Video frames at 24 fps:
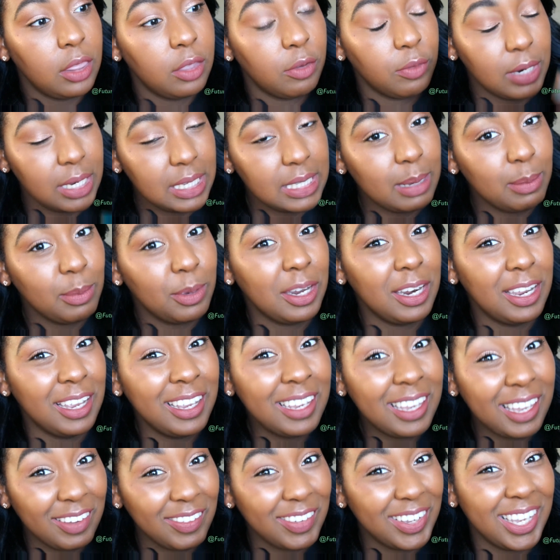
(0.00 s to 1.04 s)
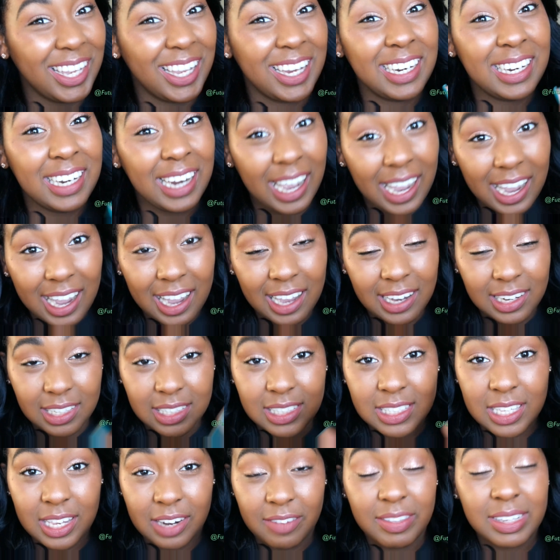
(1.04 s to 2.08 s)
The reason I'm gonna give it a 9
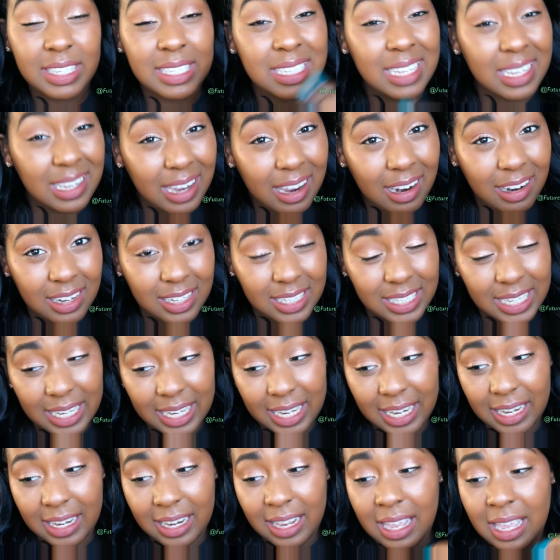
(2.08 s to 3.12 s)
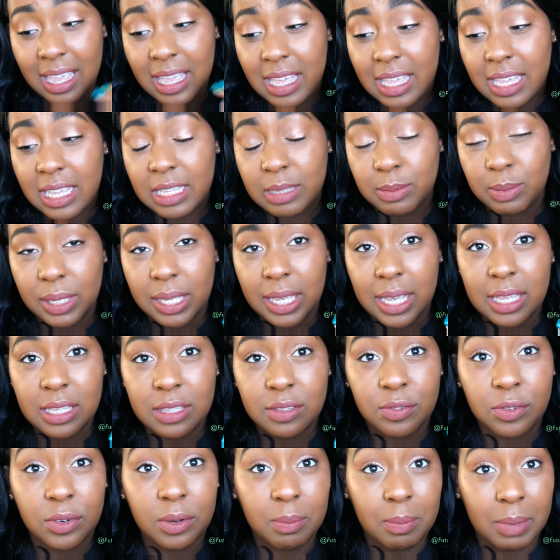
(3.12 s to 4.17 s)
instead of a 10 out of 10 is
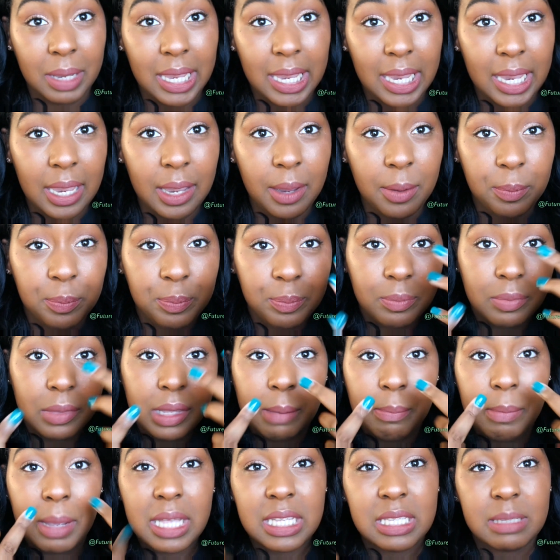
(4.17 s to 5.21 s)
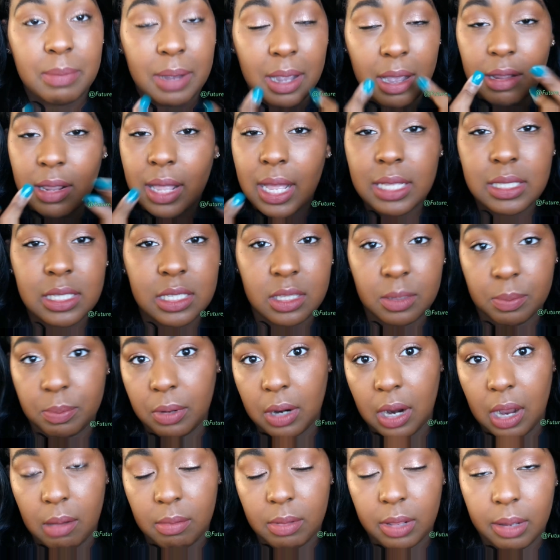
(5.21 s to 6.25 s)
because for me, my smile lines was a
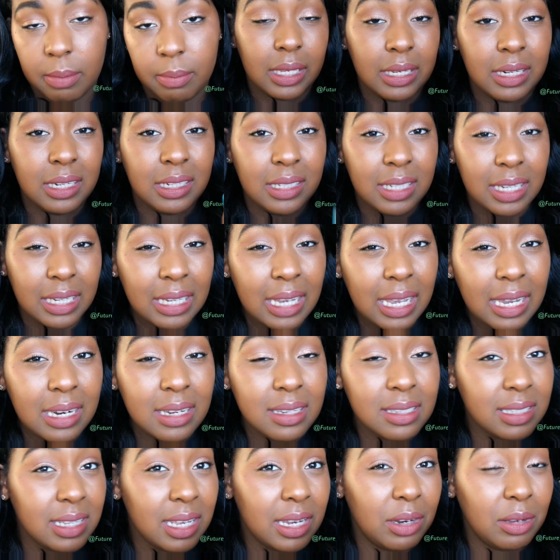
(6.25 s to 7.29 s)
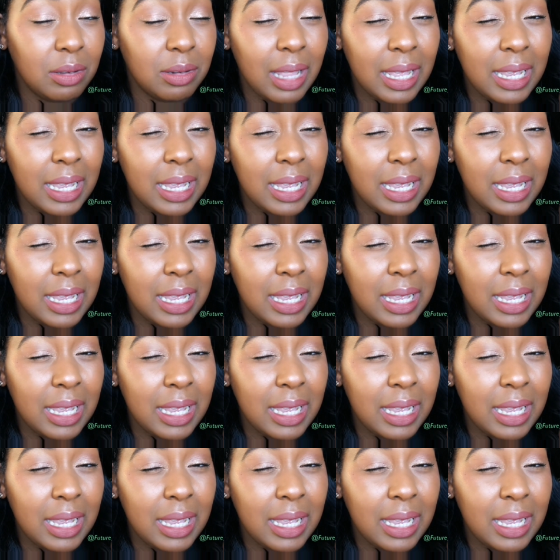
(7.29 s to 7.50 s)
problem, and it did kind of settle